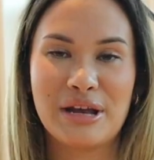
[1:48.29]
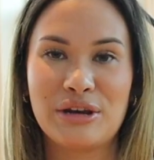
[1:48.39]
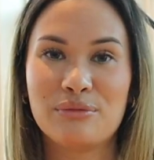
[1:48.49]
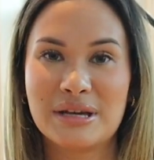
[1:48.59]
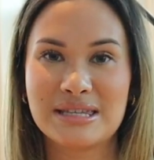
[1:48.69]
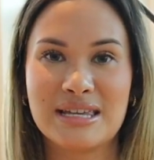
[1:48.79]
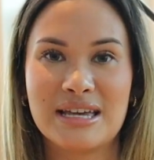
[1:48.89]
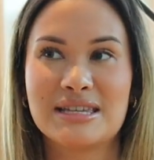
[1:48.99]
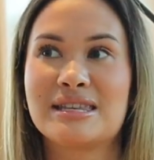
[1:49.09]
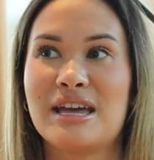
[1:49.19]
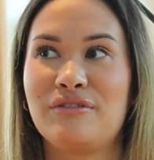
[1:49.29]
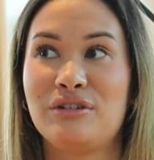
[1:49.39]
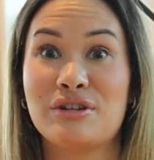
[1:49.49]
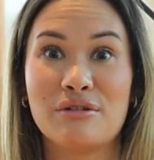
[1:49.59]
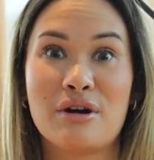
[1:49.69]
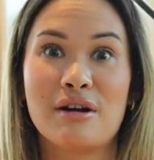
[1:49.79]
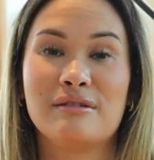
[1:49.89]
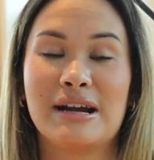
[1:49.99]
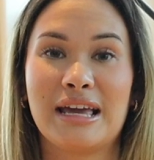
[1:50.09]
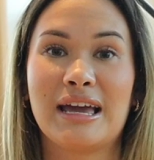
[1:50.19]
My new business, if you don't know
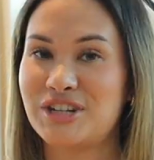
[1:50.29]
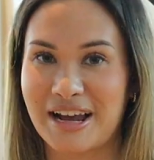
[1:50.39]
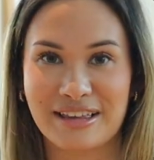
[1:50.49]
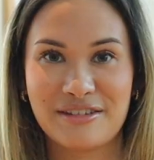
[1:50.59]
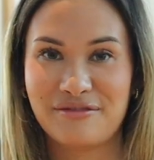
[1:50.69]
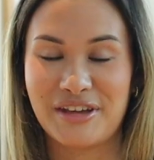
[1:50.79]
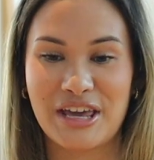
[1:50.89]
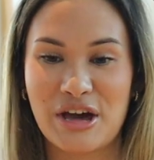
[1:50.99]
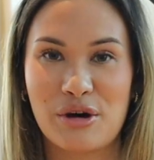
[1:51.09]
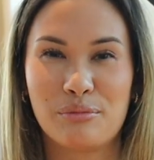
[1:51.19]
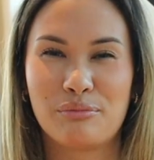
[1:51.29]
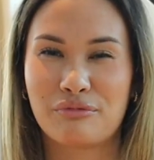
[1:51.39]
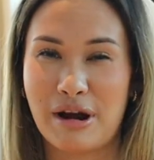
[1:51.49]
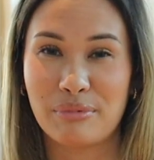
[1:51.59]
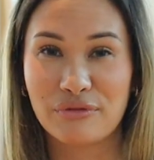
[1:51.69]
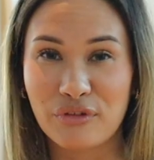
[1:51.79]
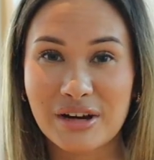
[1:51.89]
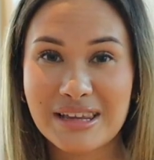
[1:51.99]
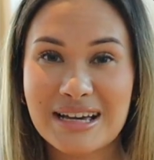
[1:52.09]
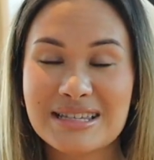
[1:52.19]
already, check the video right
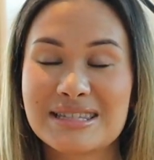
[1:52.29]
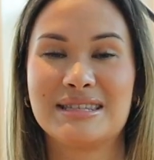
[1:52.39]
before this.